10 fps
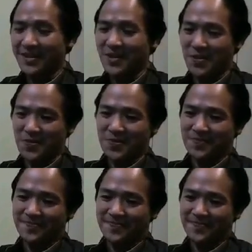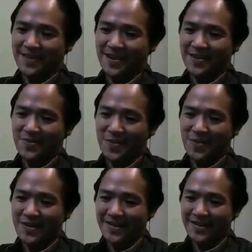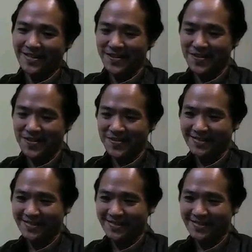Thank you. Okay, bye bye. See you.